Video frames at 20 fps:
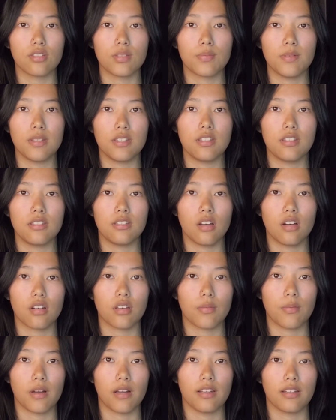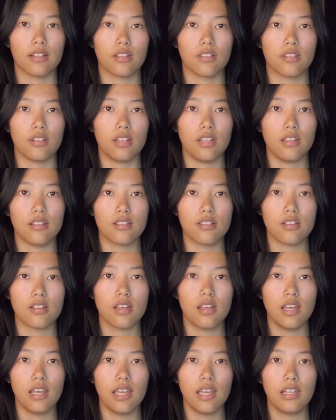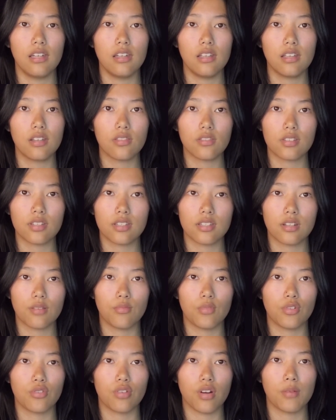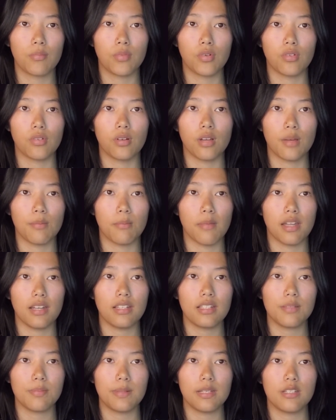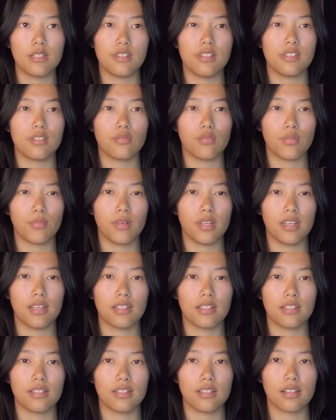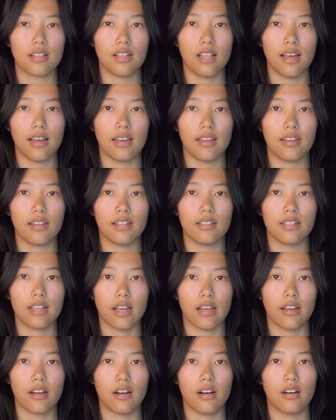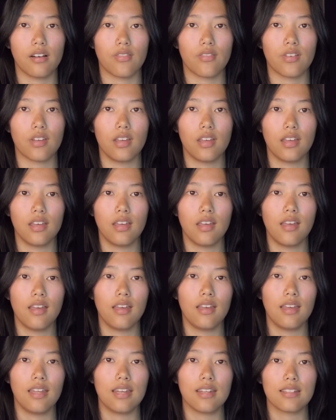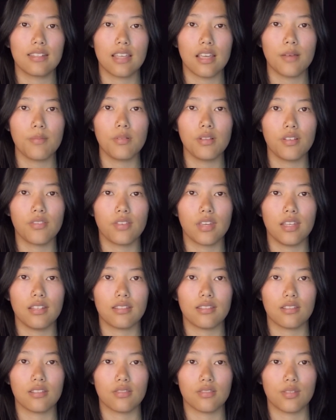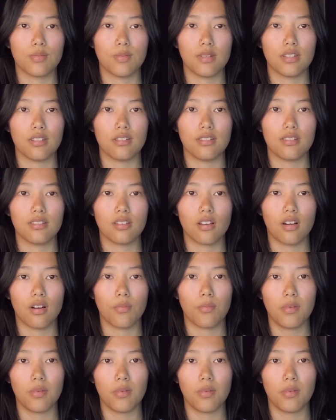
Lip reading: species occupying their niche, an ecosystem will crumble and many species will begin to decline and die off. An example of keystone species are